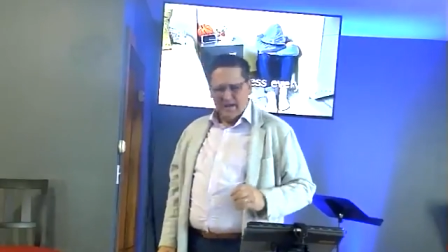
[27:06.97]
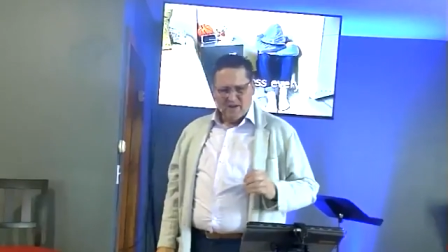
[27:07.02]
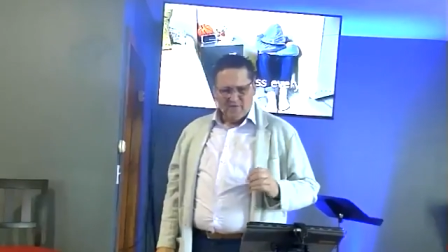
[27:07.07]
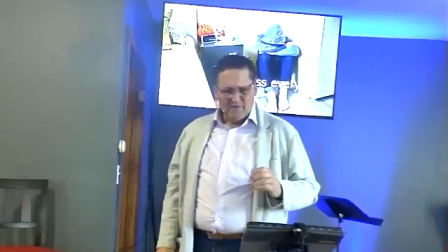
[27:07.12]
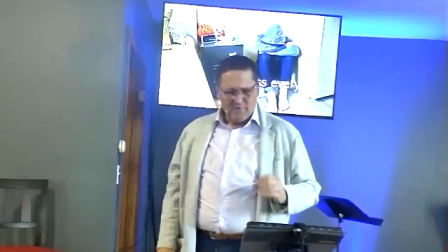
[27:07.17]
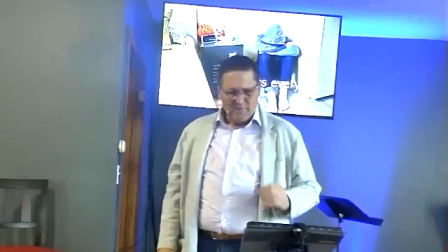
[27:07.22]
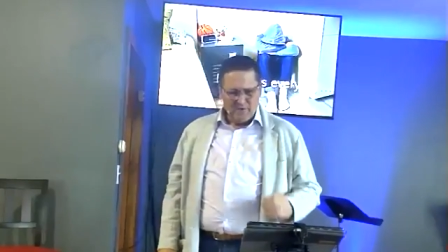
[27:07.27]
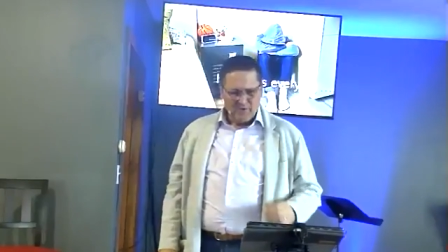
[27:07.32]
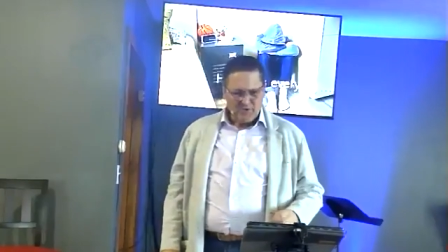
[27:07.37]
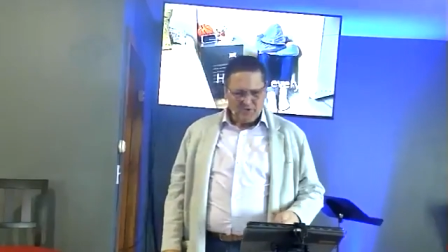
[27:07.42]

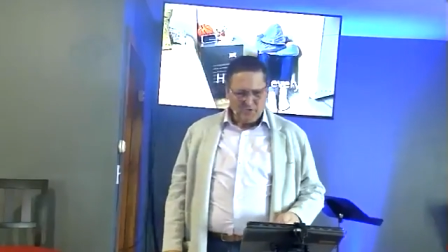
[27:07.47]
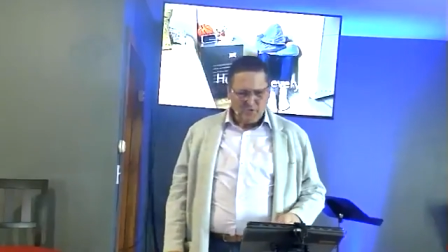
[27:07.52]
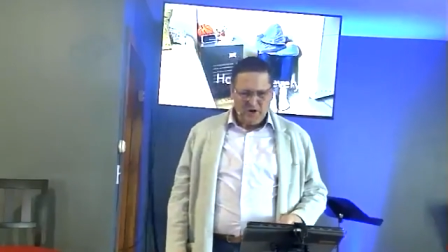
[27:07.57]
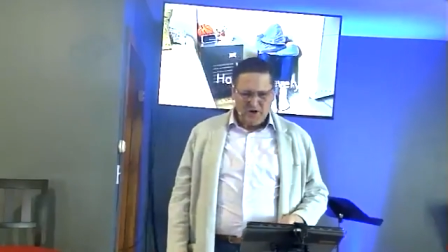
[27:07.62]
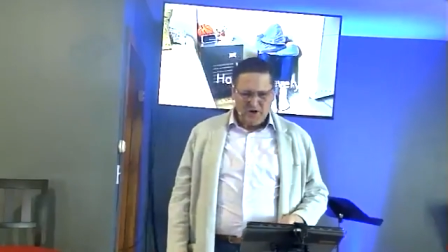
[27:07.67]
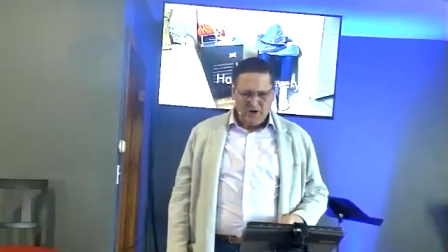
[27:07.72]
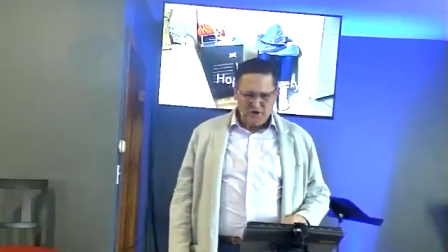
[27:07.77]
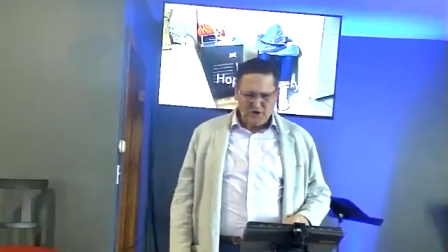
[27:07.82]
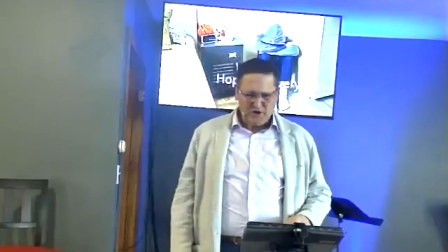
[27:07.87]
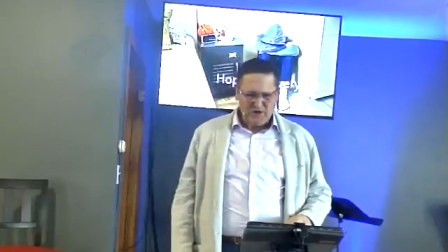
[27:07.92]
and
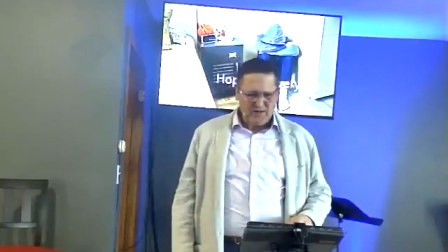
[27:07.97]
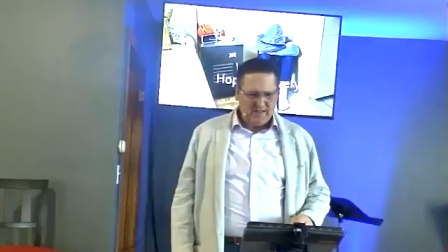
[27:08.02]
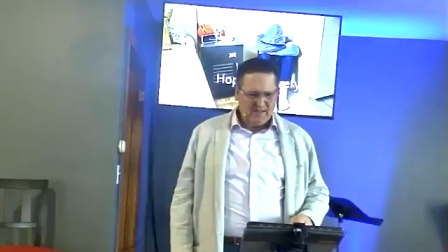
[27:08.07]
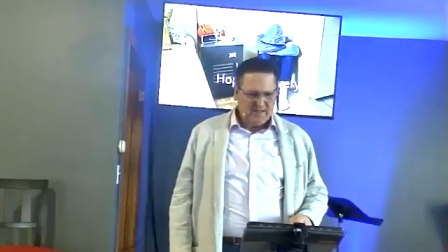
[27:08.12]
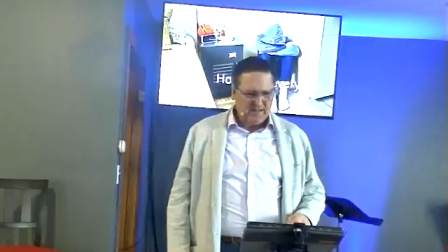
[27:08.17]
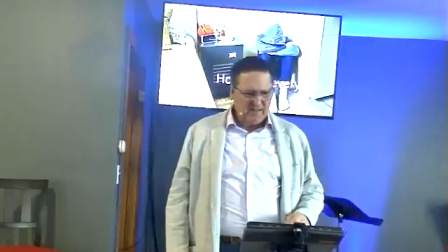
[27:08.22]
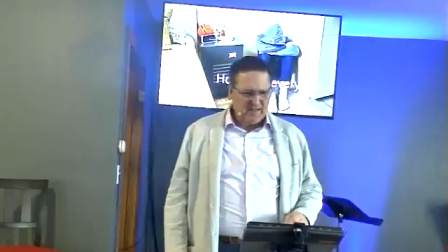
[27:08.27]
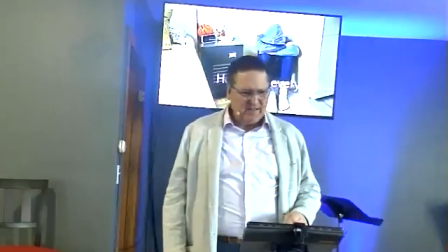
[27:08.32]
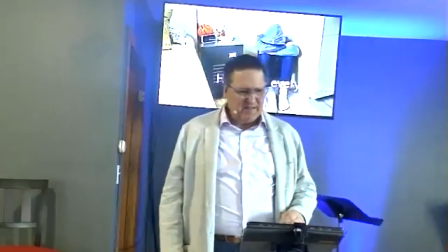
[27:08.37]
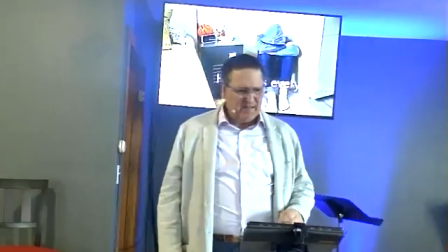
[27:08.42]
frustration
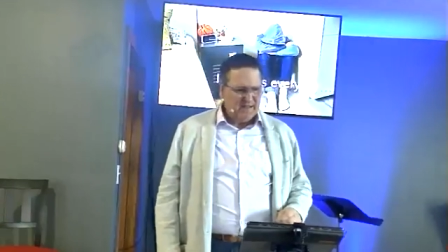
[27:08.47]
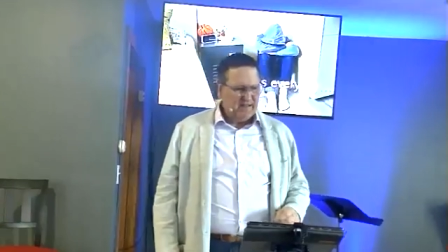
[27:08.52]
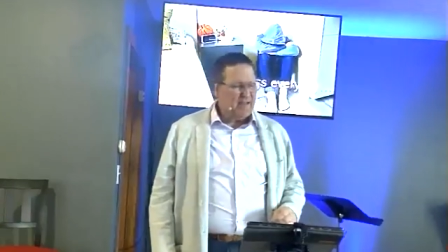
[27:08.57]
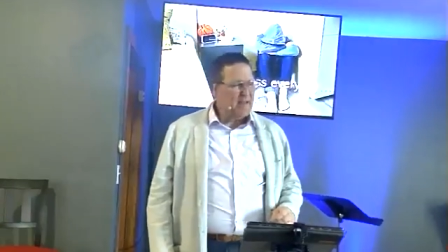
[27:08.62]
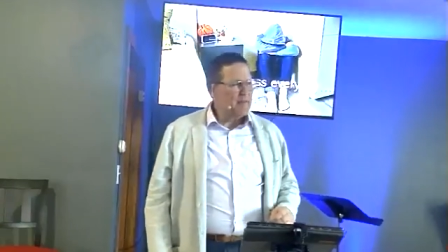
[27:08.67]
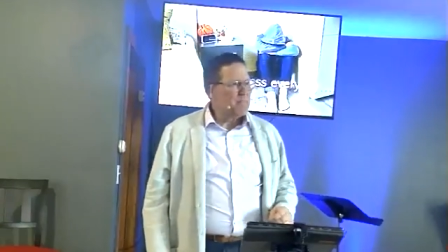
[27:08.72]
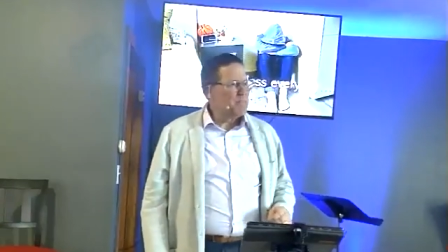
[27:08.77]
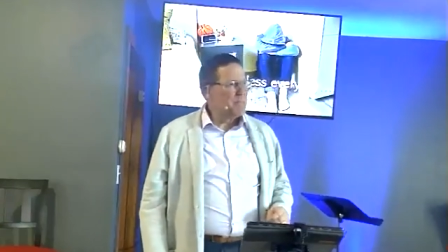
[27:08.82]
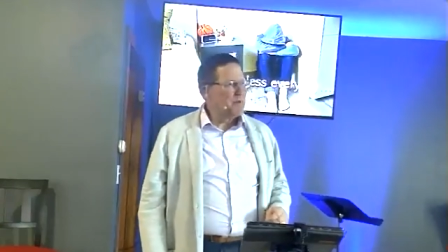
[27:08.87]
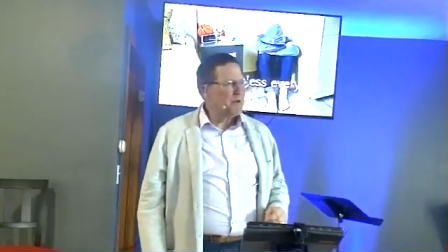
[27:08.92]

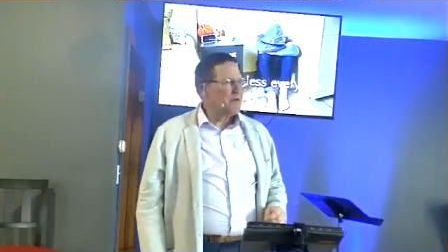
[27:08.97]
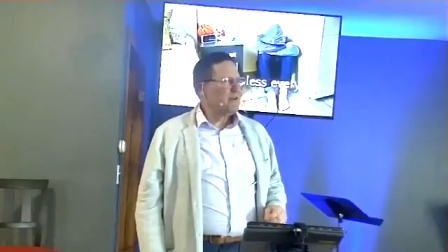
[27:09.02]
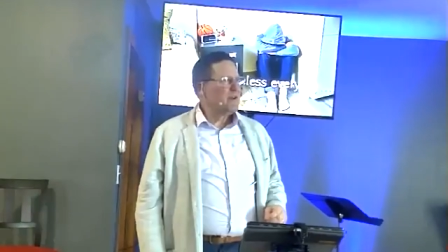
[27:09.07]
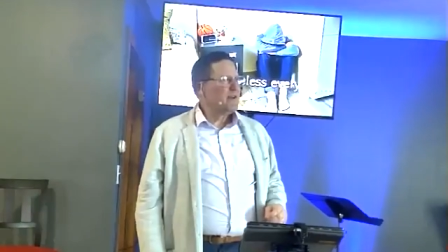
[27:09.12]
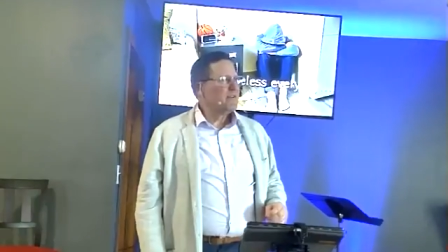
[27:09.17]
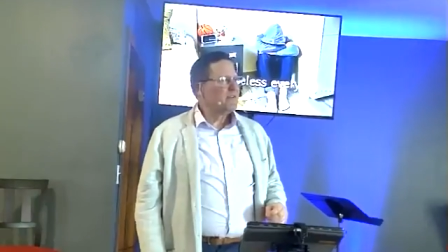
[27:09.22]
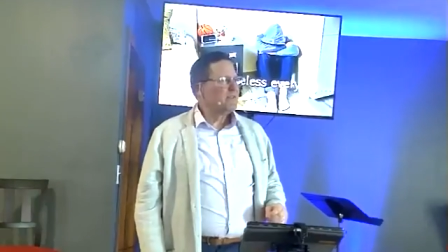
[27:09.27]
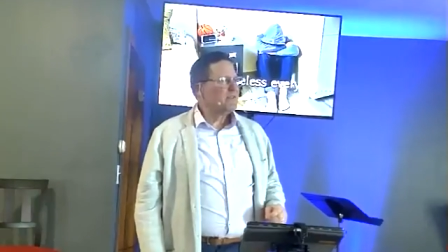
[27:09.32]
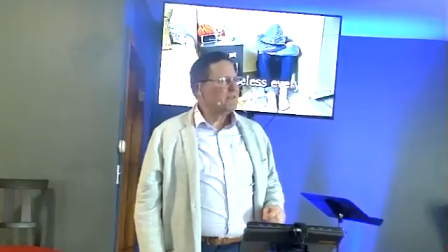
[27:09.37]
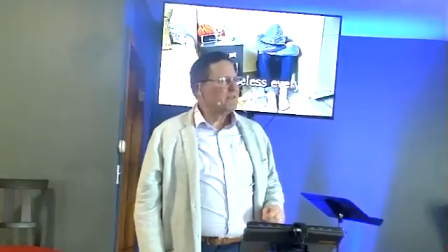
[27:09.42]
and
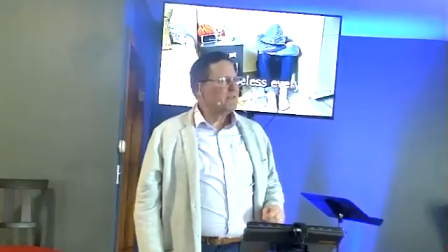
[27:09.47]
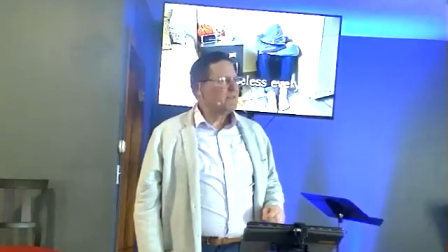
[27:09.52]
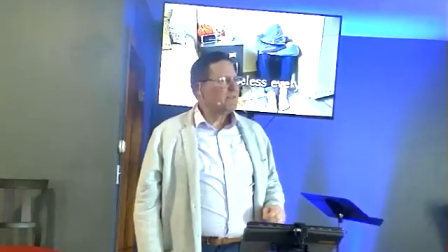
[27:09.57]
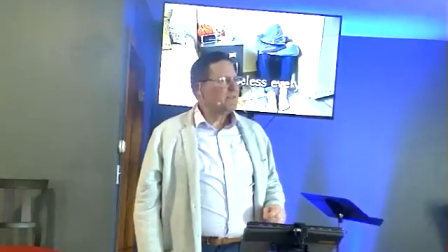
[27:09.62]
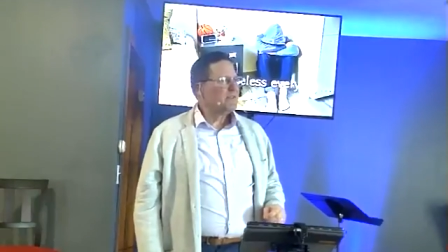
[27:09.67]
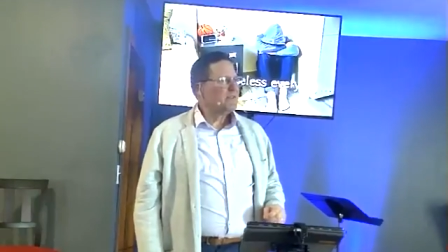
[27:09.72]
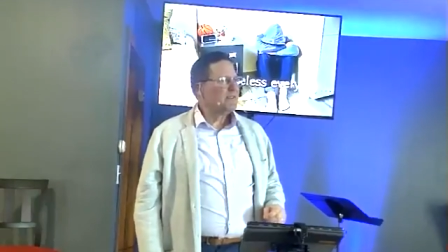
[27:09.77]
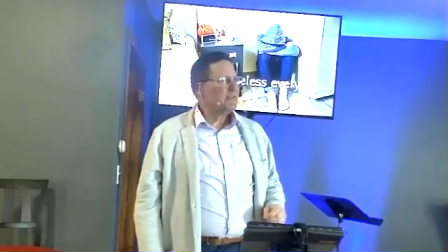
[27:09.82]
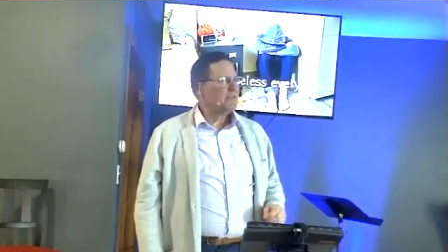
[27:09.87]
bitterness.